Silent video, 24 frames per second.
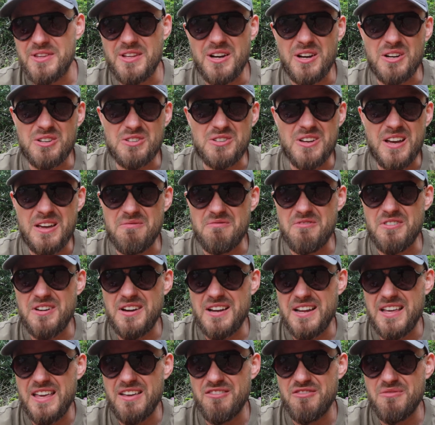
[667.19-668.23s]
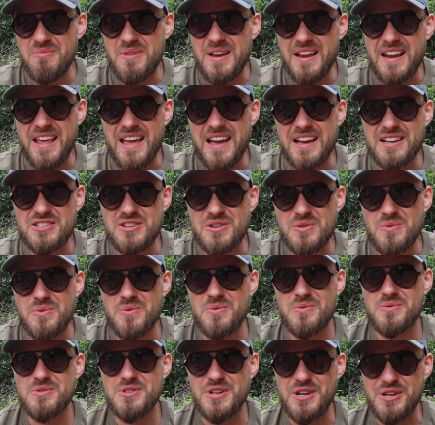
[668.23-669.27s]
ducks ain't really giving me any hassle,
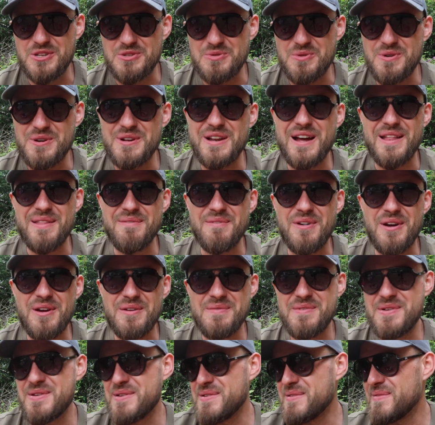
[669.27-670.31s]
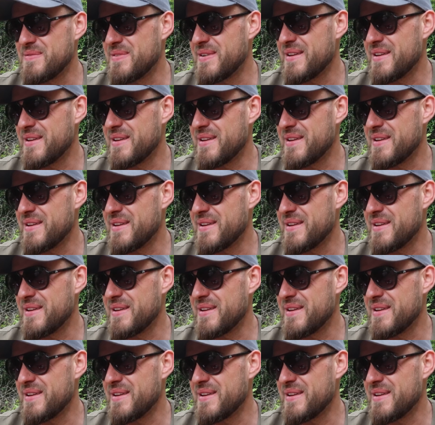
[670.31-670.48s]
touch wood at the moment.